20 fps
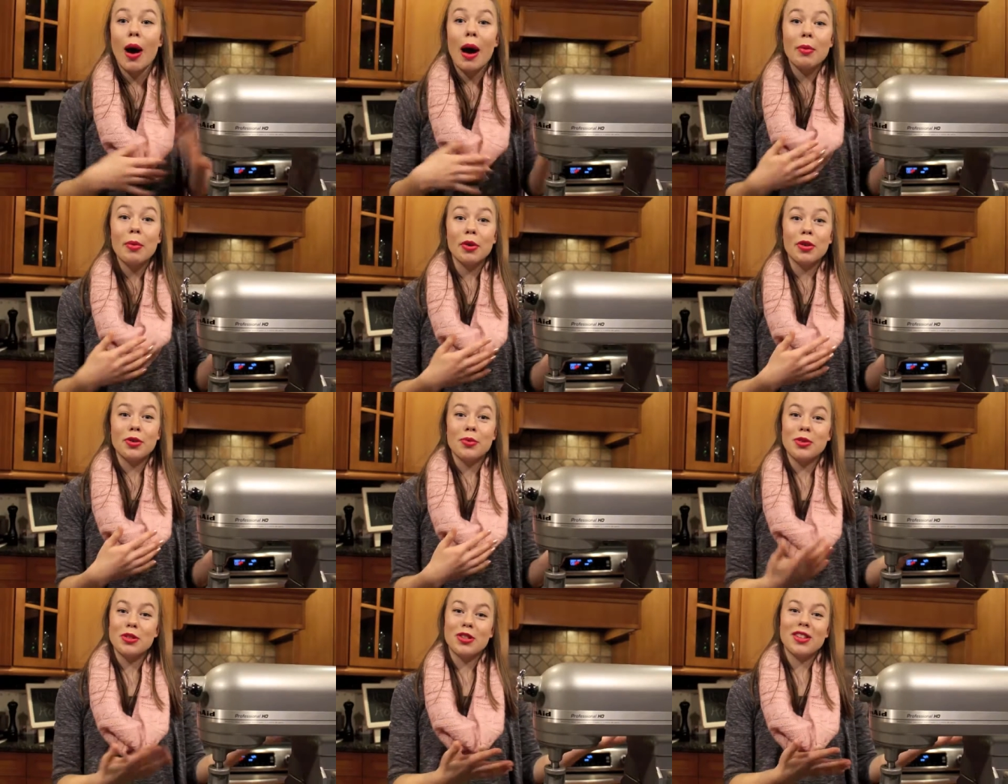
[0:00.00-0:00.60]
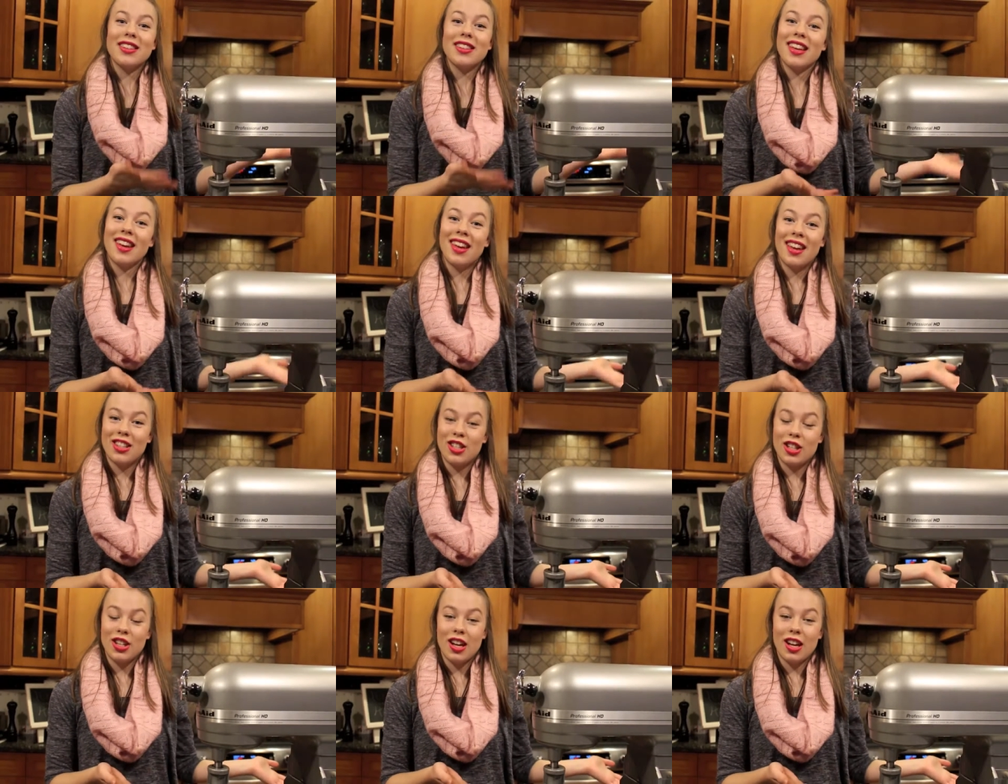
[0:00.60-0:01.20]
I'm going to be using the
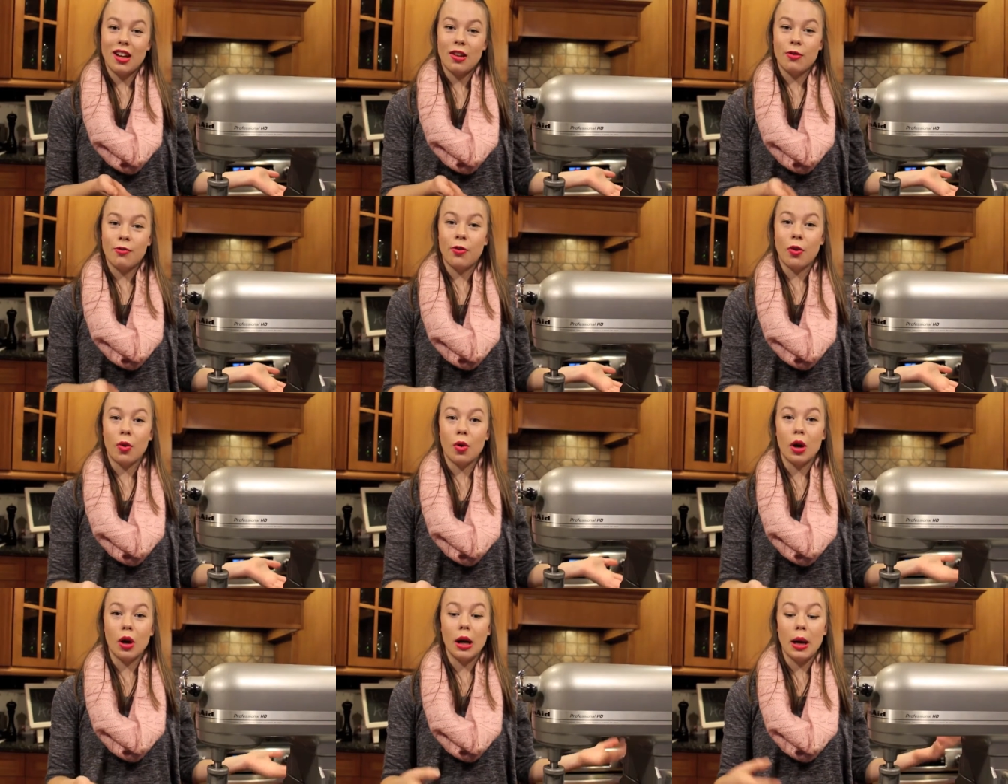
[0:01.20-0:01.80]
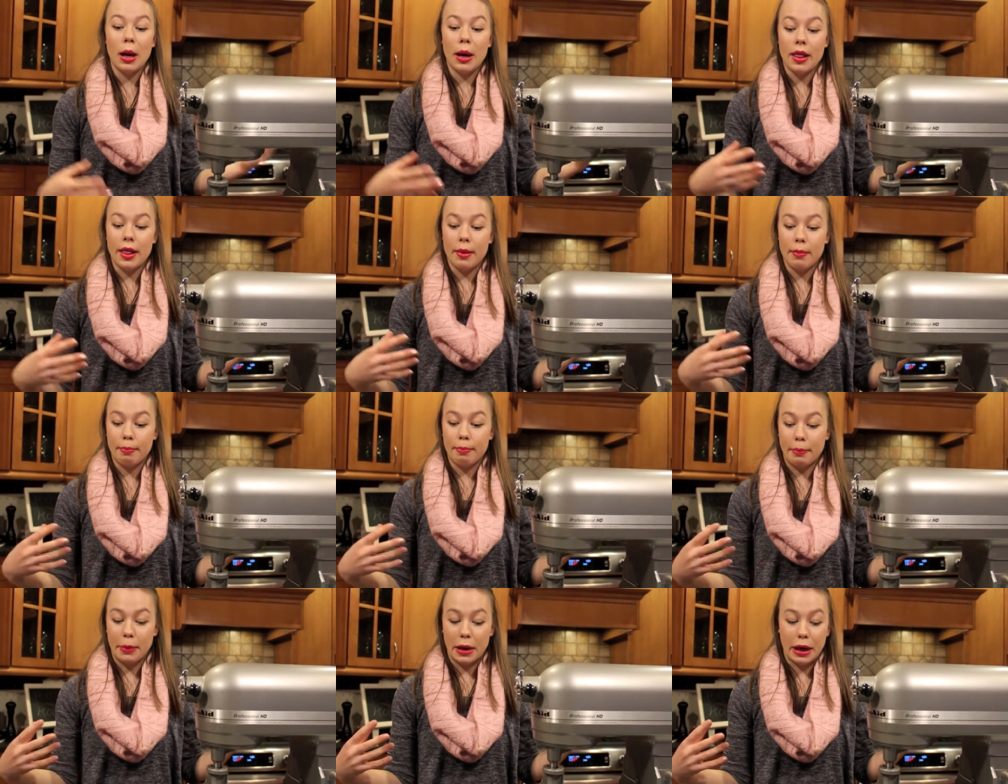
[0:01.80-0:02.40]
KitchenAid for
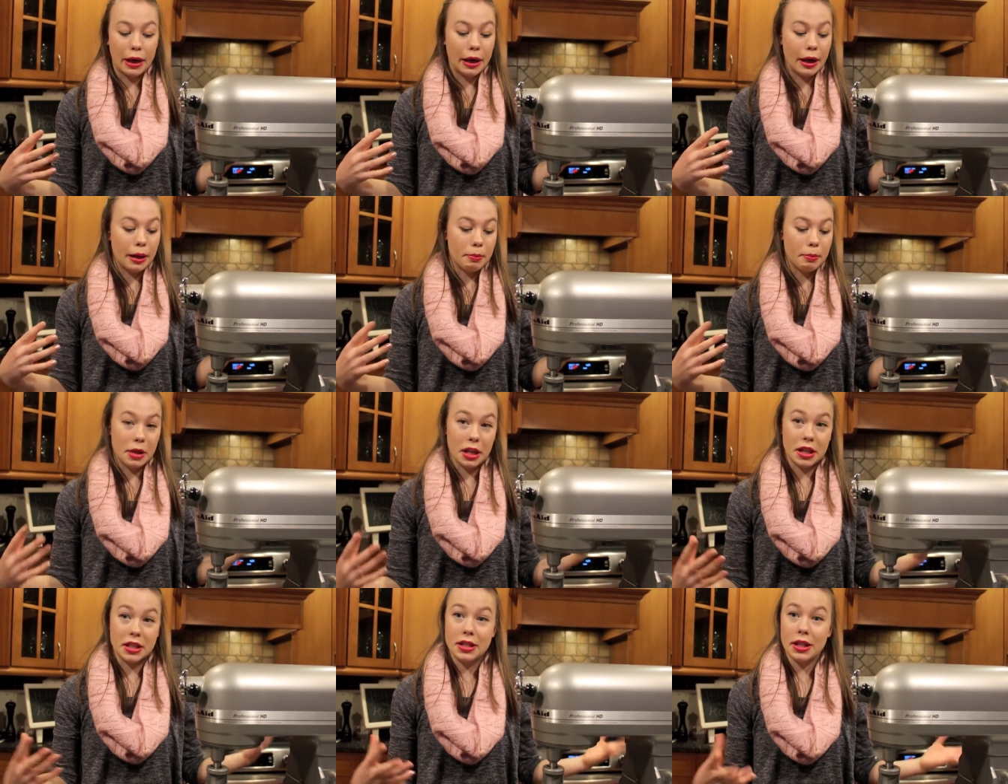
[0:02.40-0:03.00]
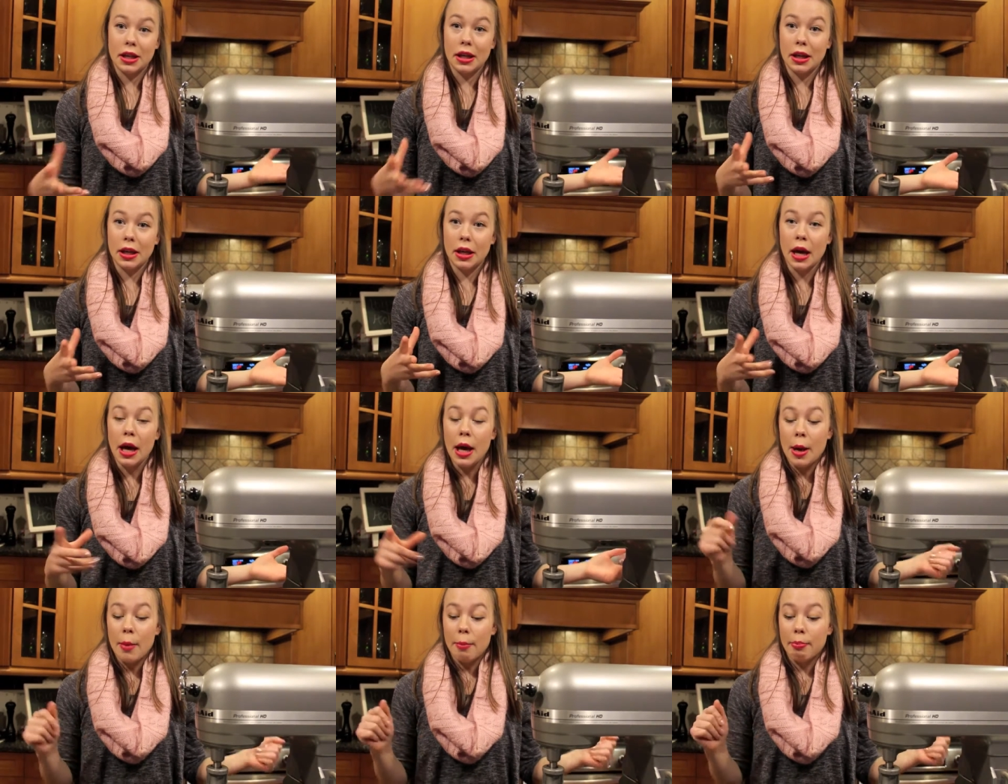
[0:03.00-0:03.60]
my mixing
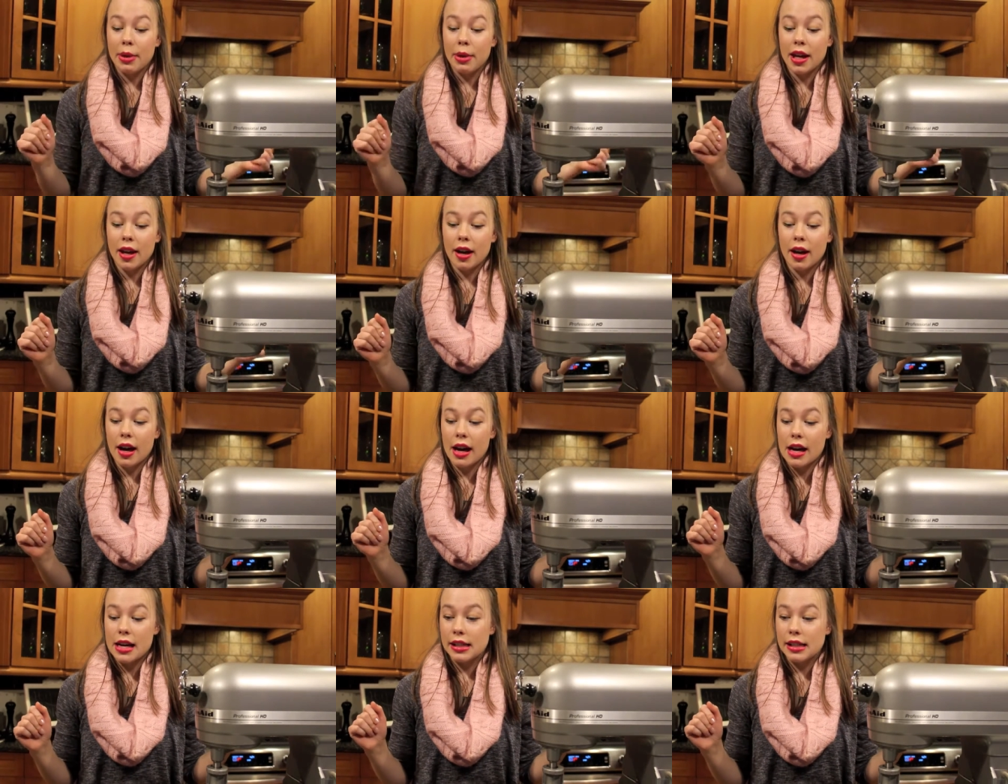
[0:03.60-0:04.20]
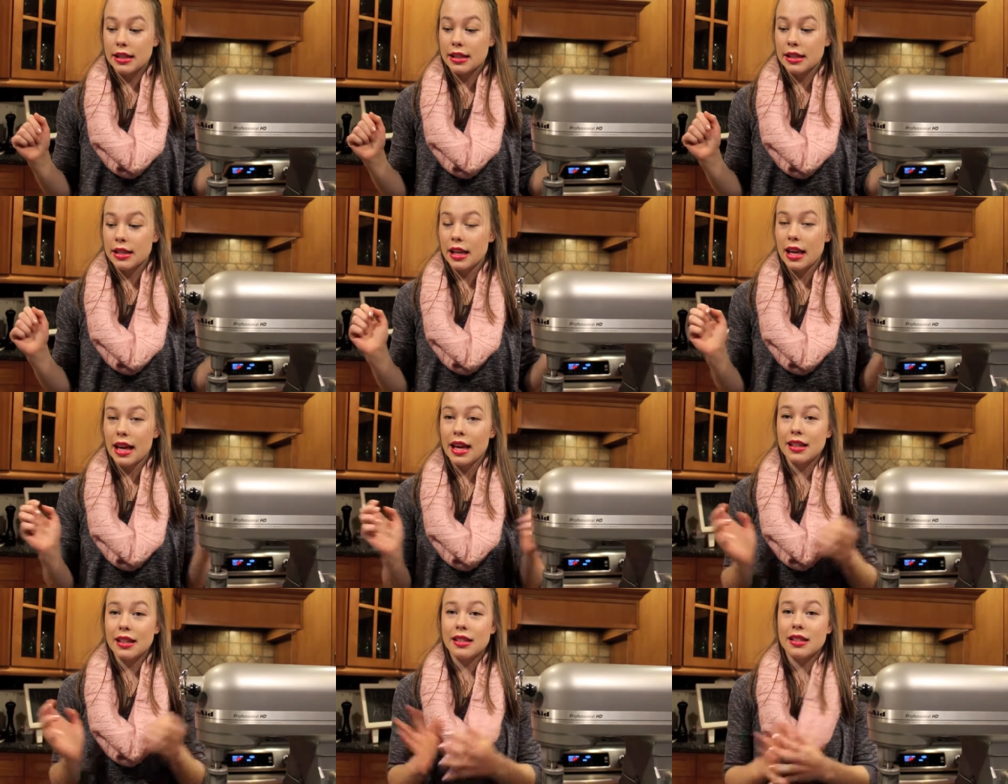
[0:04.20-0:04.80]
because
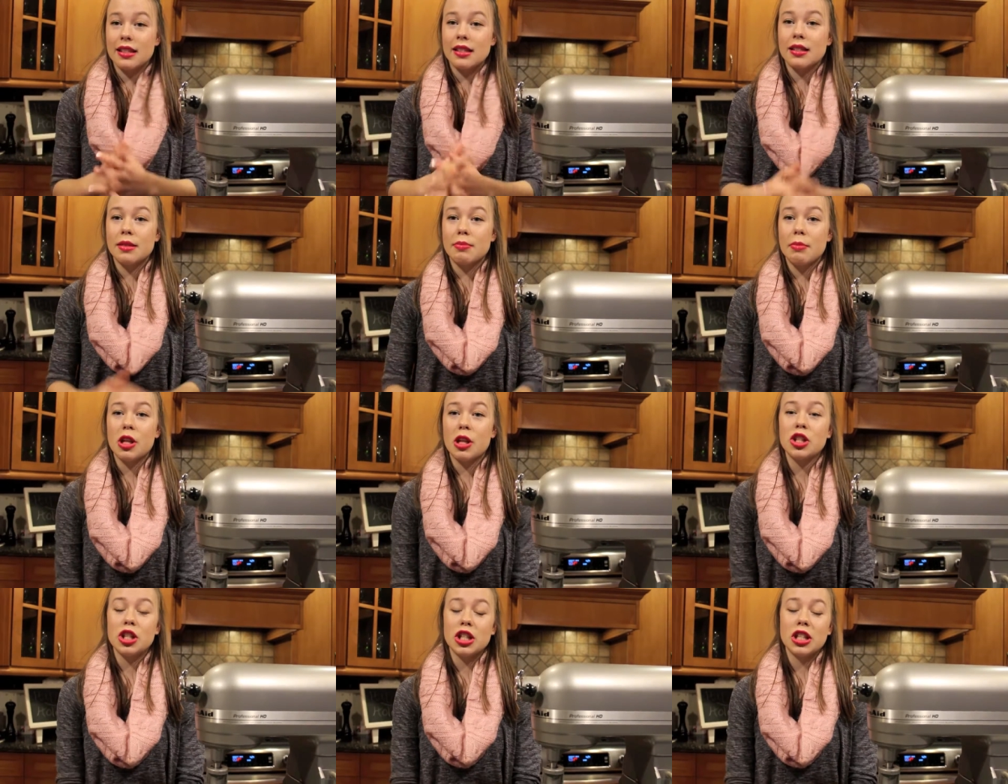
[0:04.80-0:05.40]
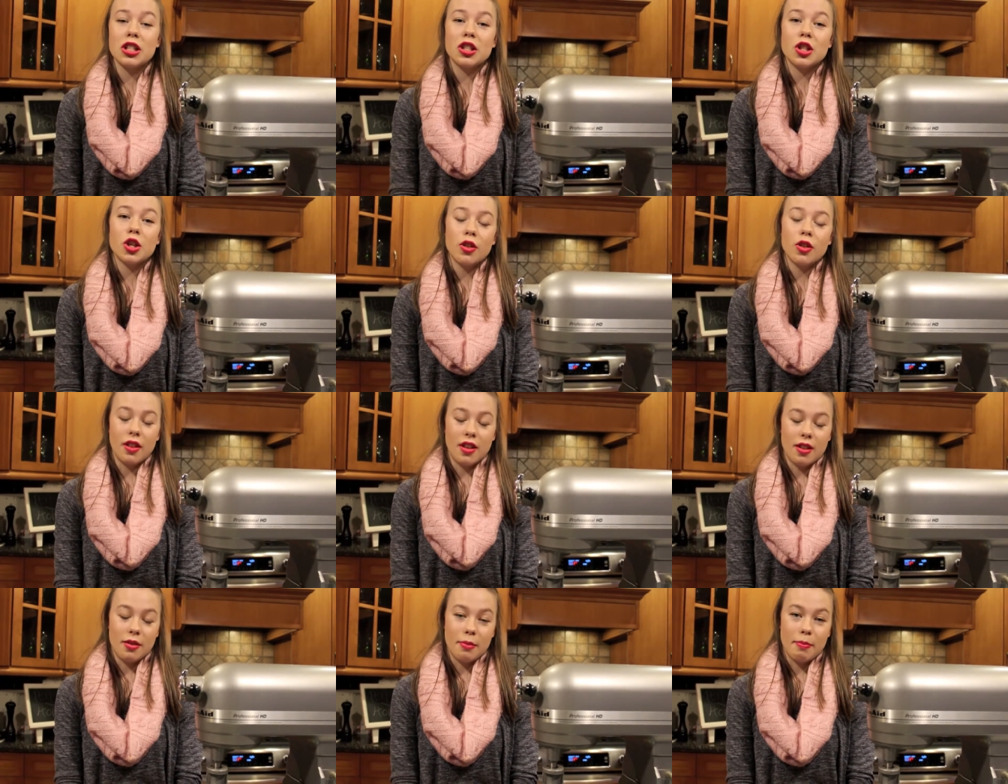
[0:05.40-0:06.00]
it's much easier
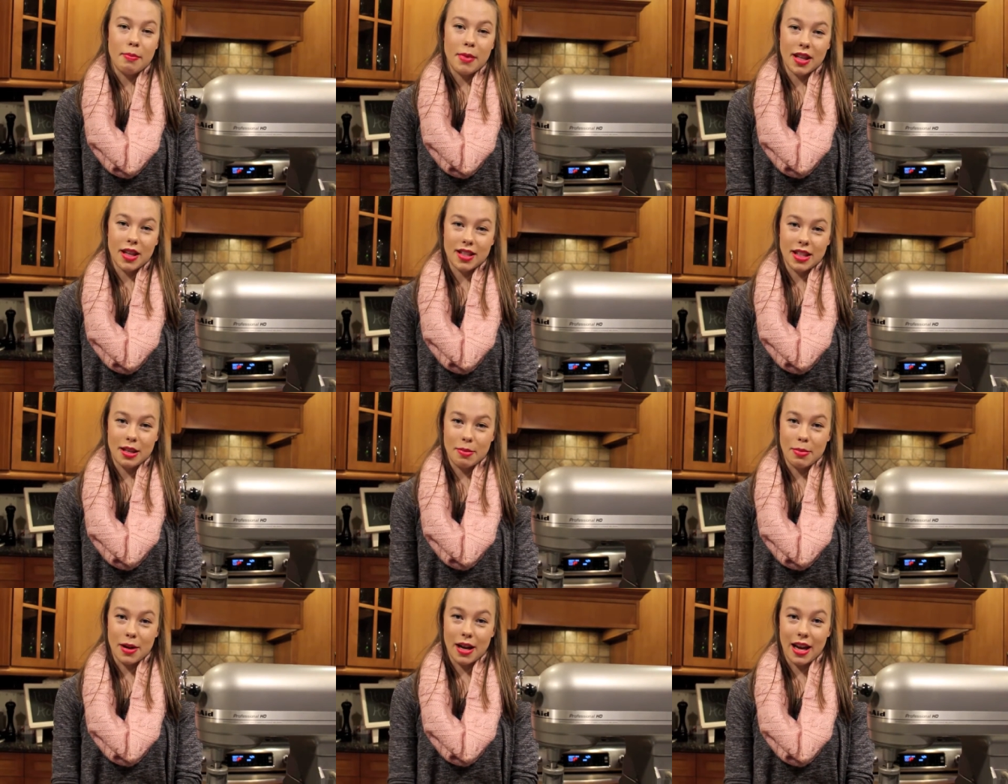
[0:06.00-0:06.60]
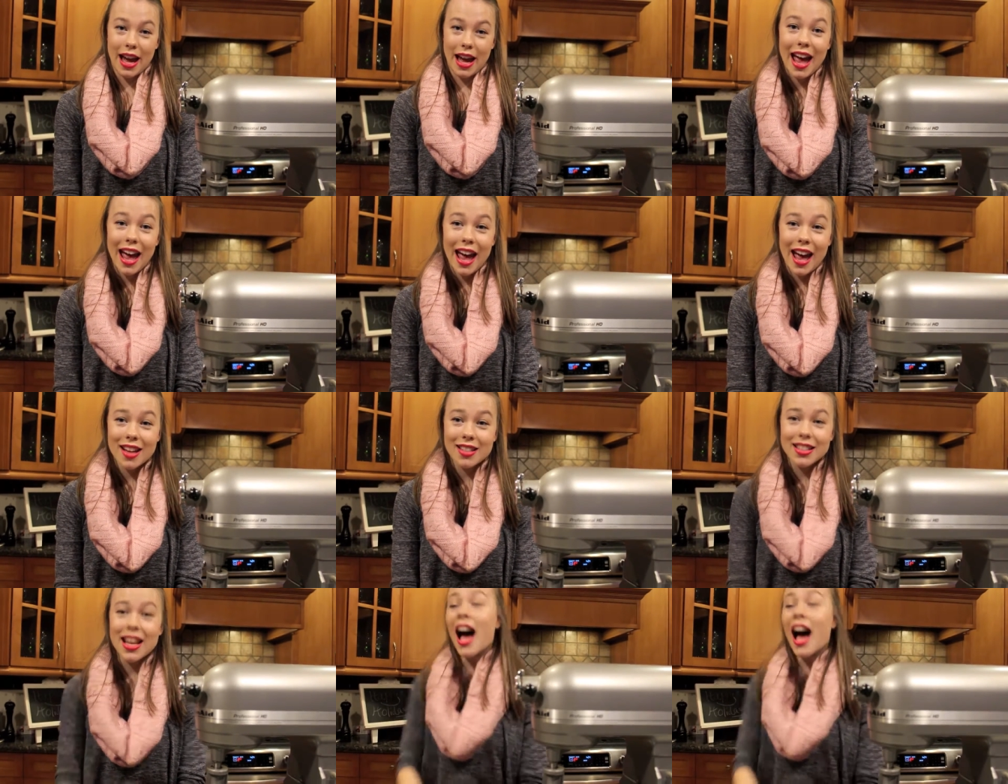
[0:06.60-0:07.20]
than mixing by
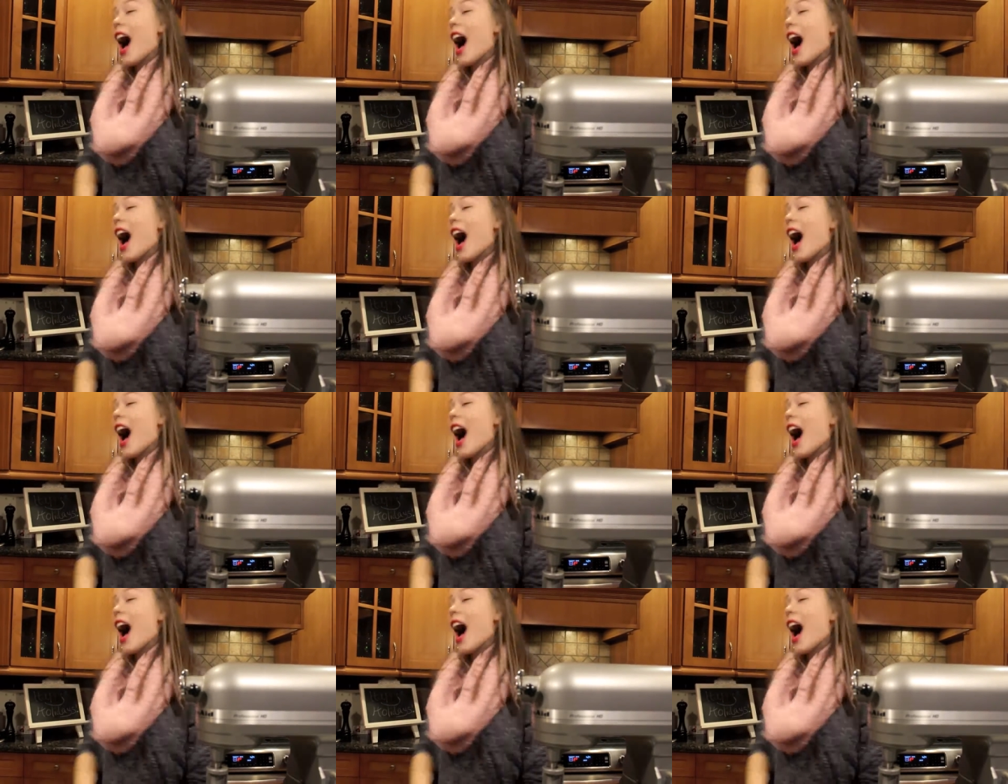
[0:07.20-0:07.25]
hand.